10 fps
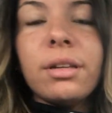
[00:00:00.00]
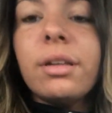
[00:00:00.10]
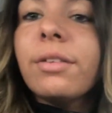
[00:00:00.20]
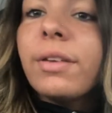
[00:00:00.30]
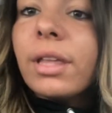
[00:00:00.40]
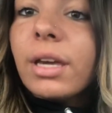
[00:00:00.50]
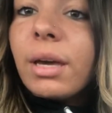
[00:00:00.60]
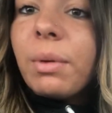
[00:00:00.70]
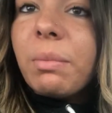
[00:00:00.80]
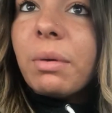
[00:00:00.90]
I feel like
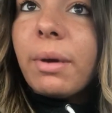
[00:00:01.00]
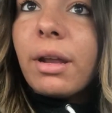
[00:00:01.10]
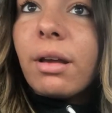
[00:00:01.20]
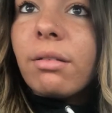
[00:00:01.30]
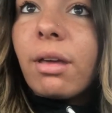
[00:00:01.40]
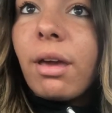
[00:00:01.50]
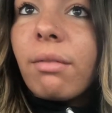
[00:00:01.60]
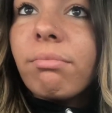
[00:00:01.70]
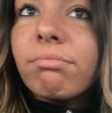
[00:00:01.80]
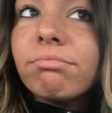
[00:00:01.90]
I might be waiting all day.
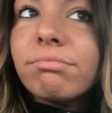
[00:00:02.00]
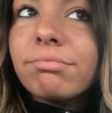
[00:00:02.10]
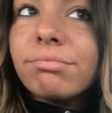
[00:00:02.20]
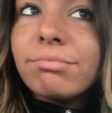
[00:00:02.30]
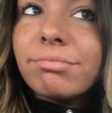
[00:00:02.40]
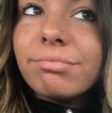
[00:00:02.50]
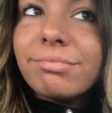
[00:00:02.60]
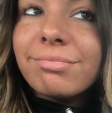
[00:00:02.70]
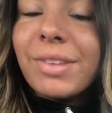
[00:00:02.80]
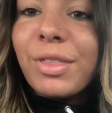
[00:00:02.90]

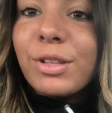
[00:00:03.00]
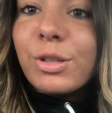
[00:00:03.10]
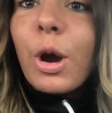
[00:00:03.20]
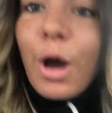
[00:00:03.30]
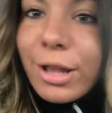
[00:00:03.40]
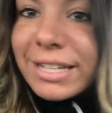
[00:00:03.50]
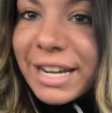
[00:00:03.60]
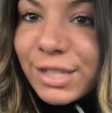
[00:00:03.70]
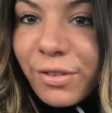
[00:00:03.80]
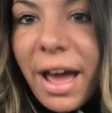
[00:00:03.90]
This girl
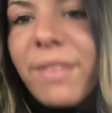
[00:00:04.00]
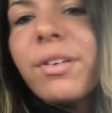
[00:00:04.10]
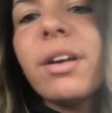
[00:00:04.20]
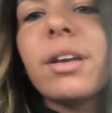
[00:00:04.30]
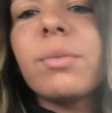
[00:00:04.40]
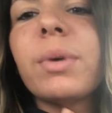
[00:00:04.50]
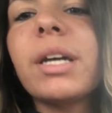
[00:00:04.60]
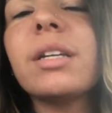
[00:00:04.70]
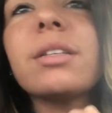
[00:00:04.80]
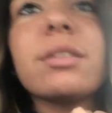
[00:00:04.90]
takes forever, and
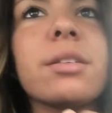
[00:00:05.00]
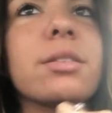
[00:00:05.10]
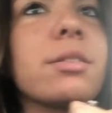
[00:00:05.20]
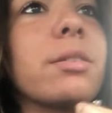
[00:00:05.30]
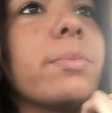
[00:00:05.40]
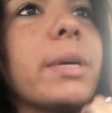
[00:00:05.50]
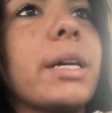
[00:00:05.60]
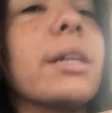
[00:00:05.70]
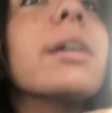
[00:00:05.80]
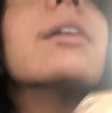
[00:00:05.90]
why is this? Oh my
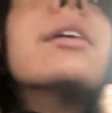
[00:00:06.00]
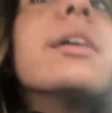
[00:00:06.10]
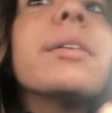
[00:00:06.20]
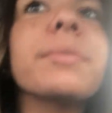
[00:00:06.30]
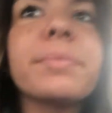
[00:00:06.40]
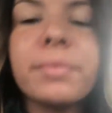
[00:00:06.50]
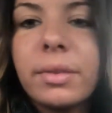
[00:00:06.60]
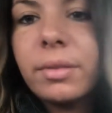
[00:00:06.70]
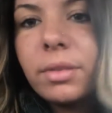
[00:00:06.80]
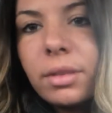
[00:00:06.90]
god.
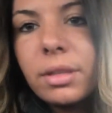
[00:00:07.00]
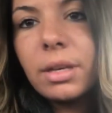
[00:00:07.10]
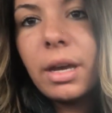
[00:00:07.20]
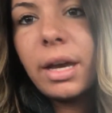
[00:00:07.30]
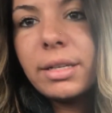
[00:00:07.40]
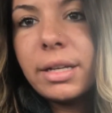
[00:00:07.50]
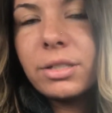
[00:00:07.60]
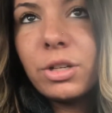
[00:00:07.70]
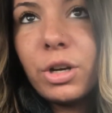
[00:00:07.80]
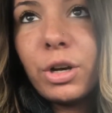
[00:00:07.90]
I
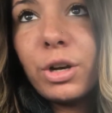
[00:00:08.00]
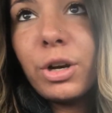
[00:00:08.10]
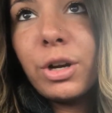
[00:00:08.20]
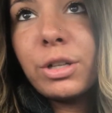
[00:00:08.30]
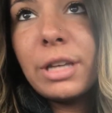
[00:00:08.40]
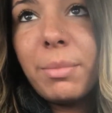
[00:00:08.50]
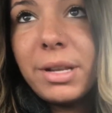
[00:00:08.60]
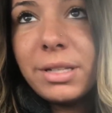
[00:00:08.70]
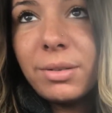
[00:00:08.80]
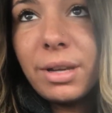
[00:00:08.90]
texted her 10
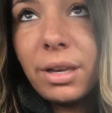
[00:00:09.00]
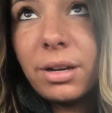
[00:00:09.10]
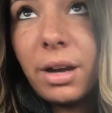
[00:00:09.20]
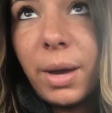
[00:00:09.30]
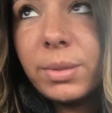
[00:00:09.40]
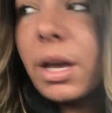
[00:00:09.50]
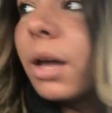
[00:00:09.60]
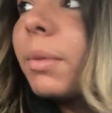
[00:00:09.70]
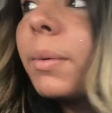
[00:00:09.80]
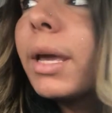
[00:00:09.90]
minutes ago telling her I was
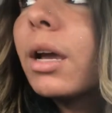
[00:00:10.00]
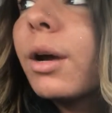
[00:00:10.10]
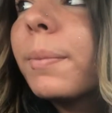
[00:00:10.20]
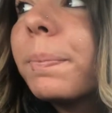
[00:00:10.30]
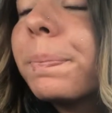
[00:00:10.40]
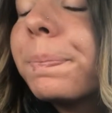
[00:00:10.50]
on my way here.